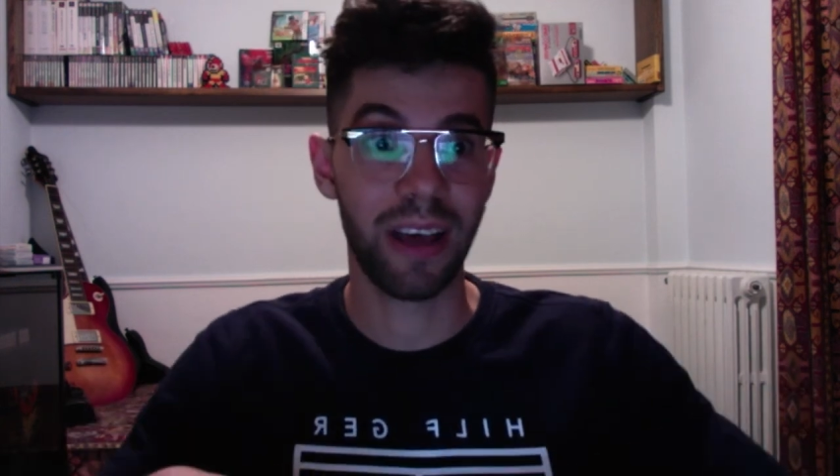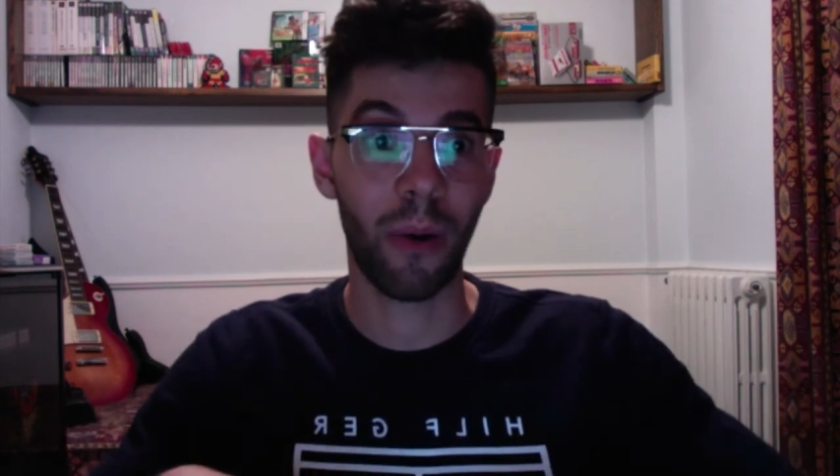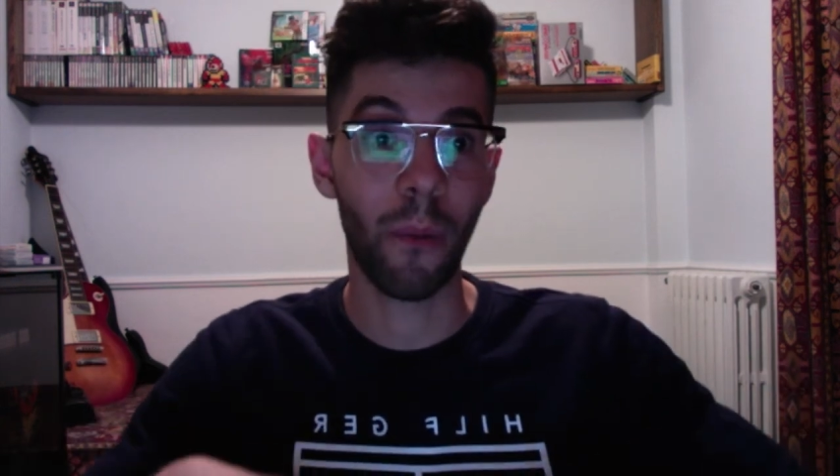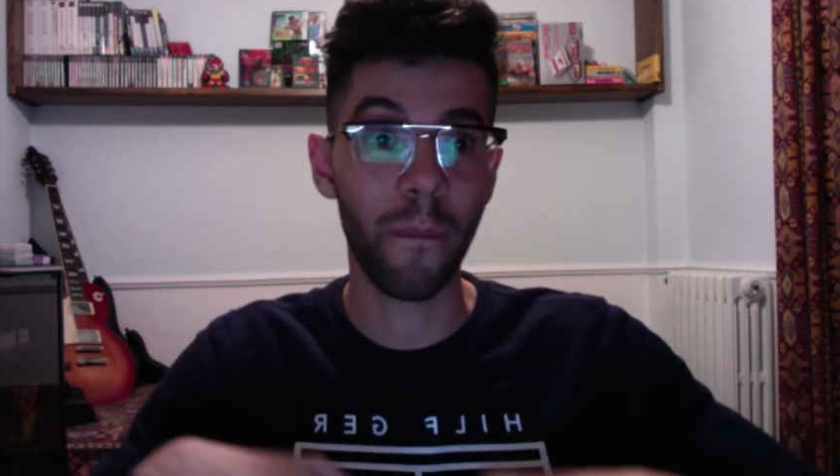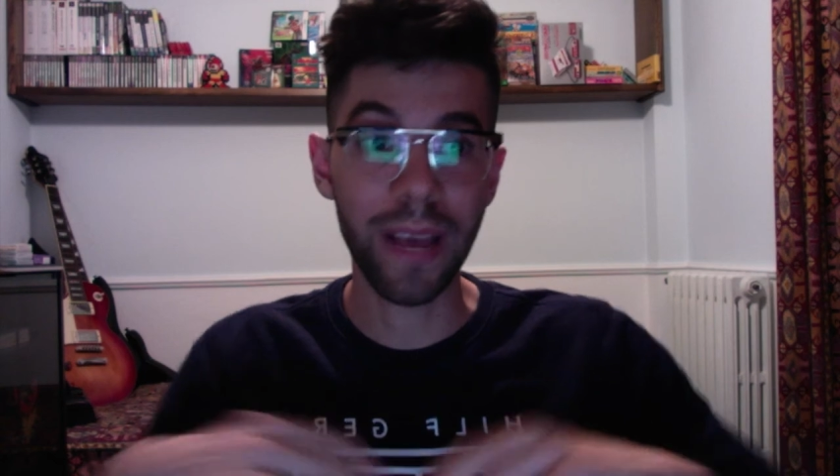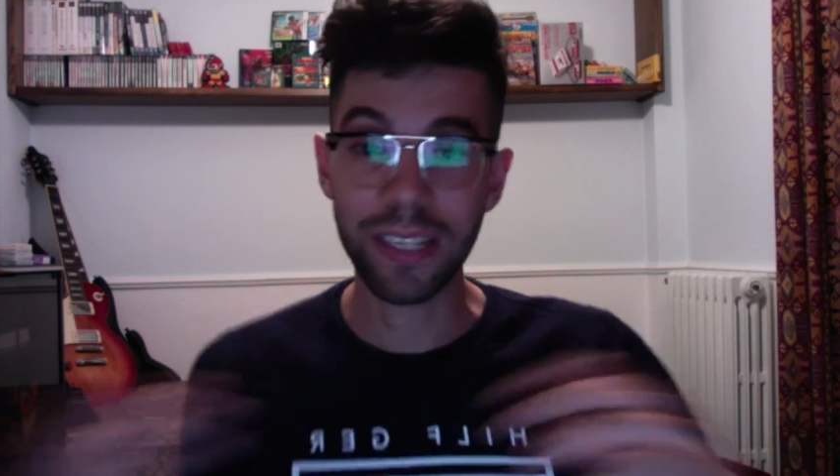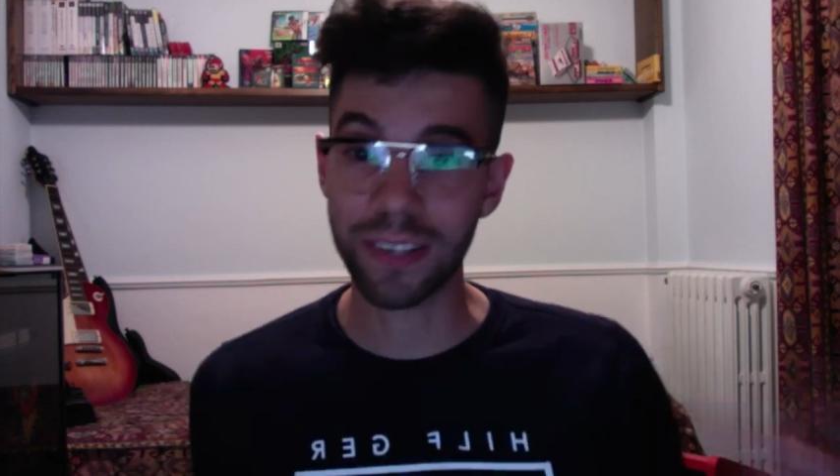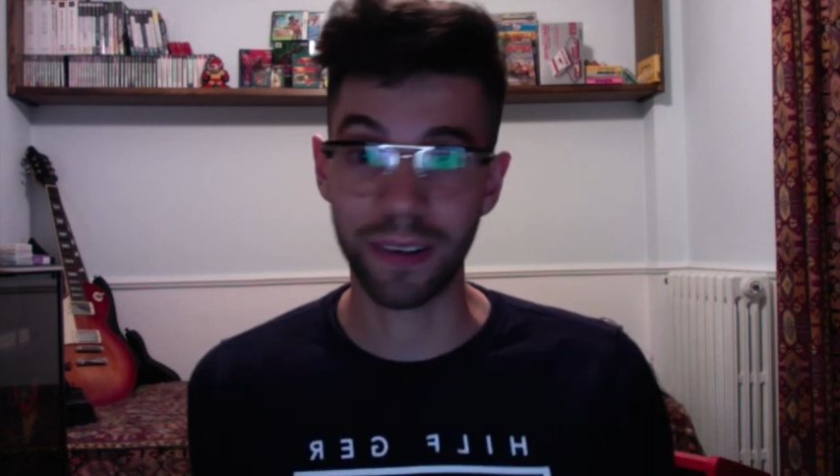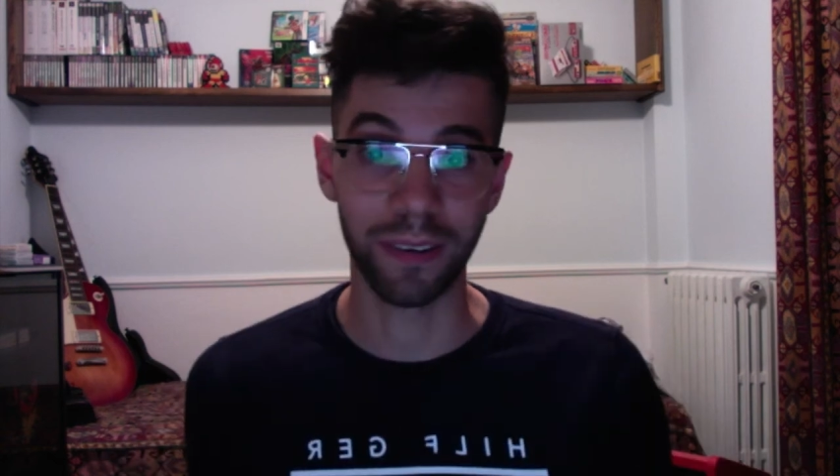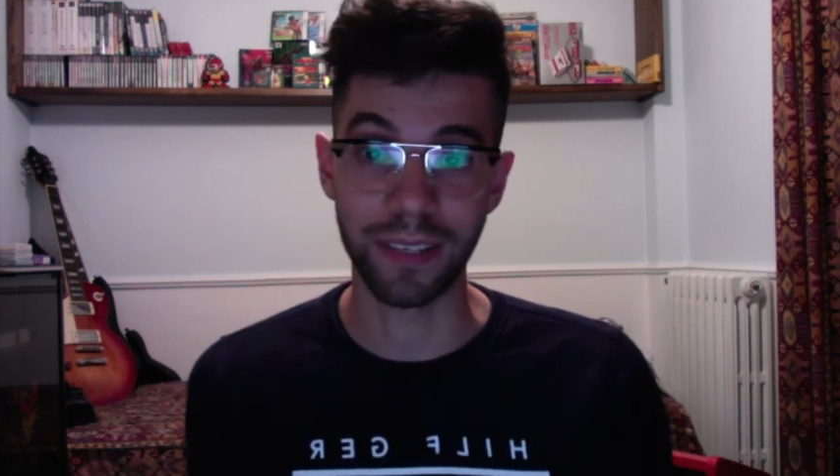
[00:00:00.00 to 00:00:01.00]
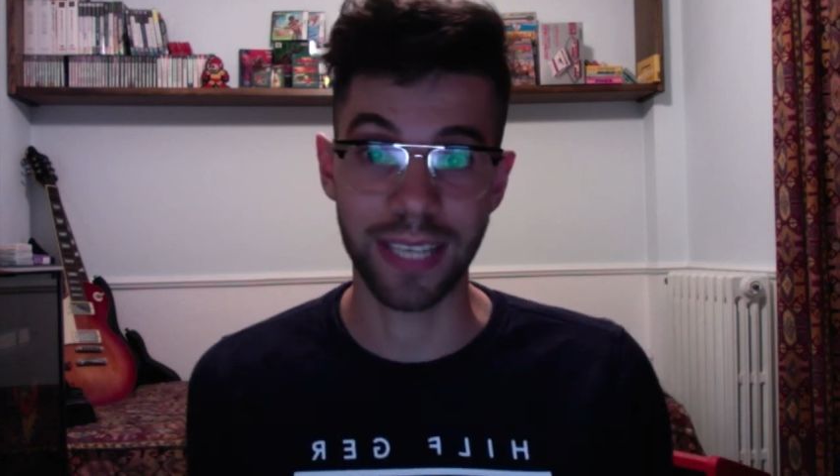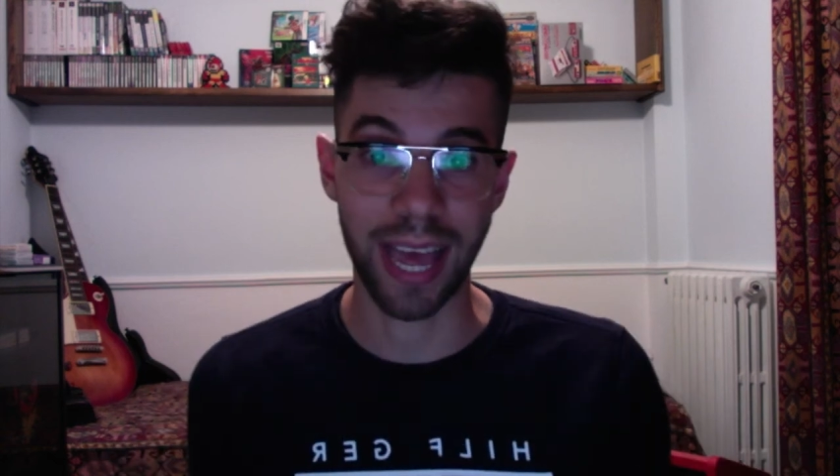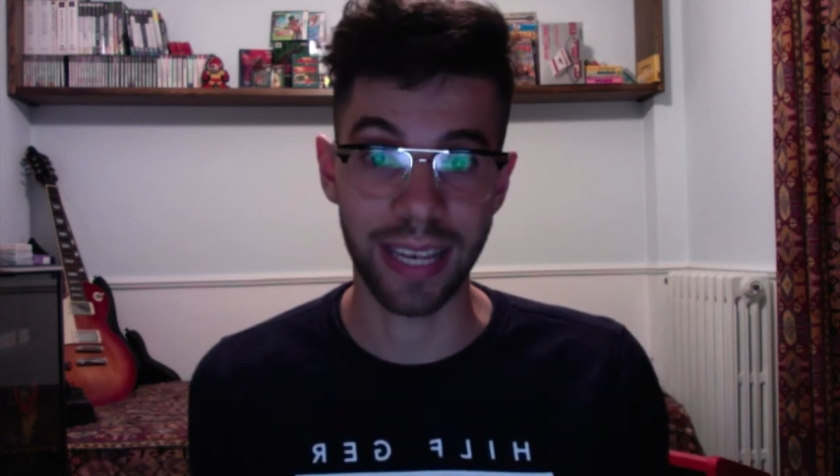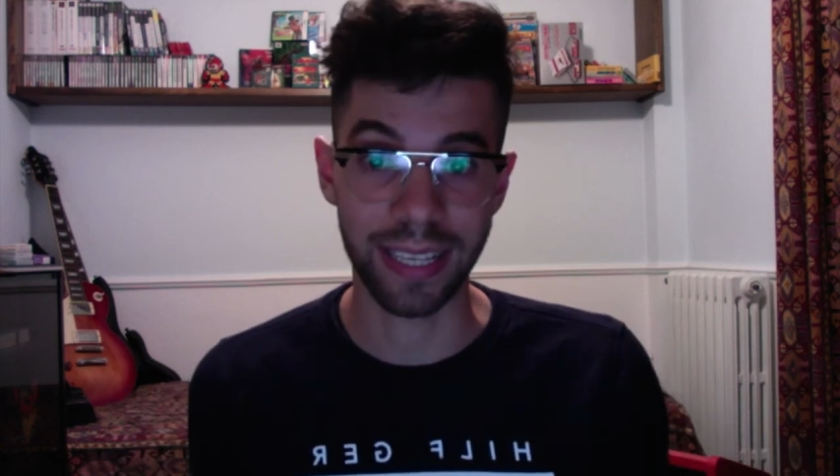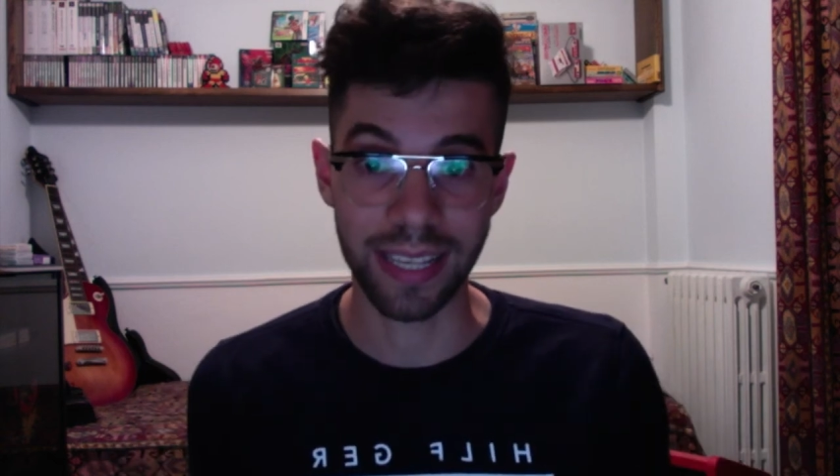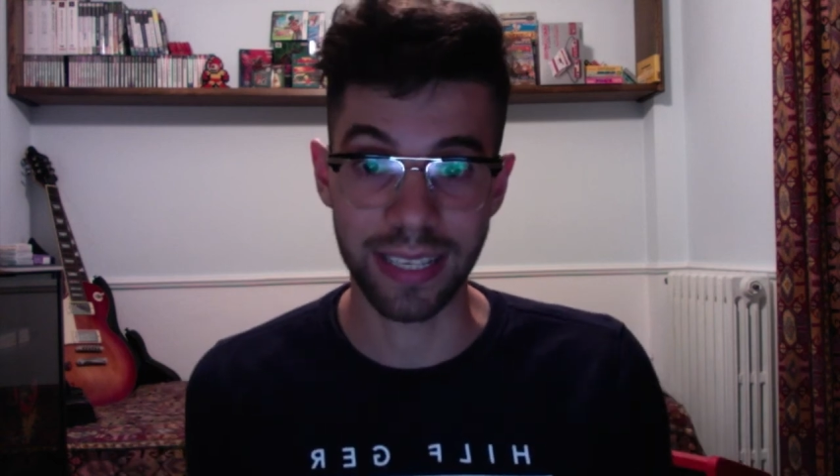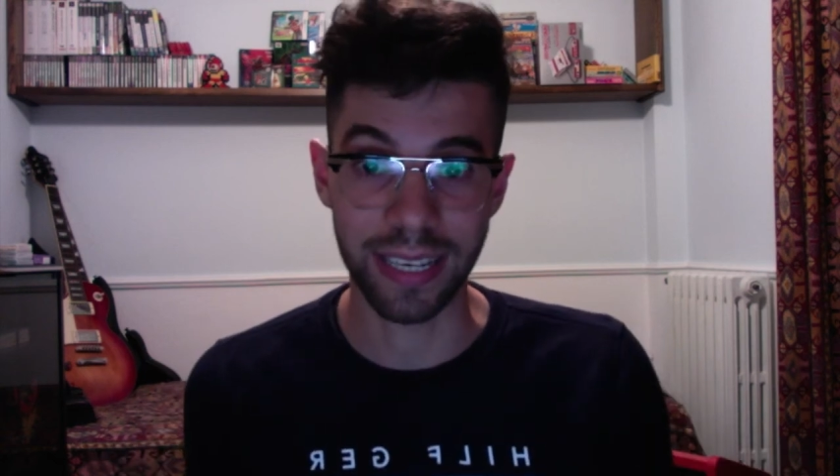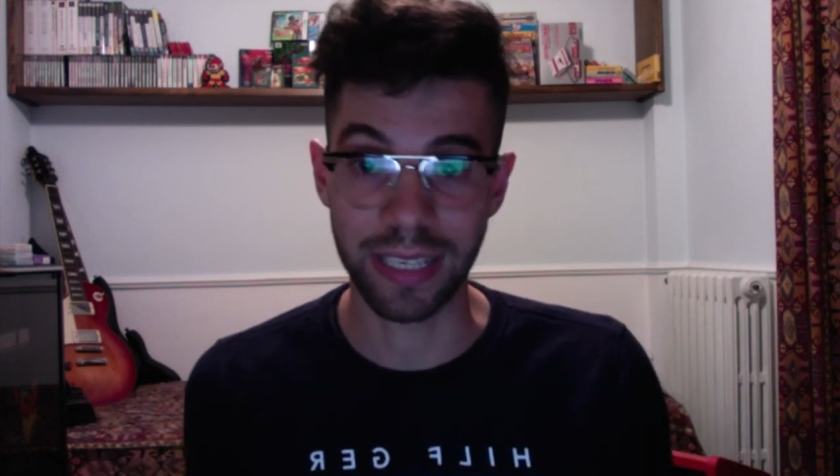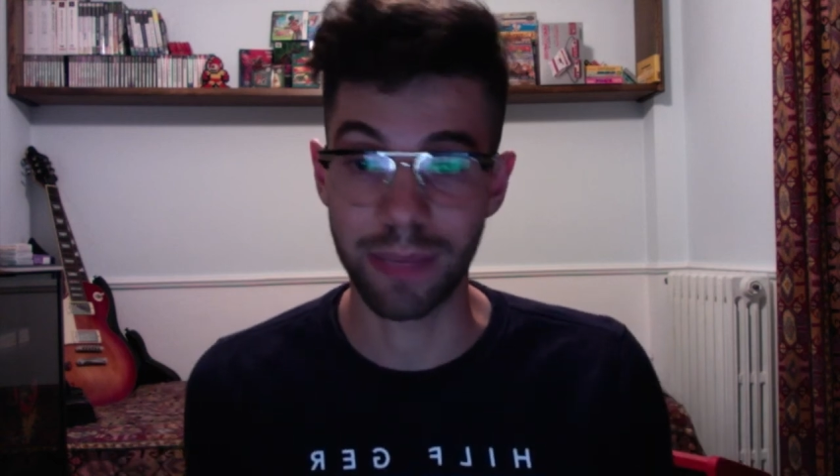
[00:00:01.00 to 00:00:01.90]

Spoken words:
original sentences,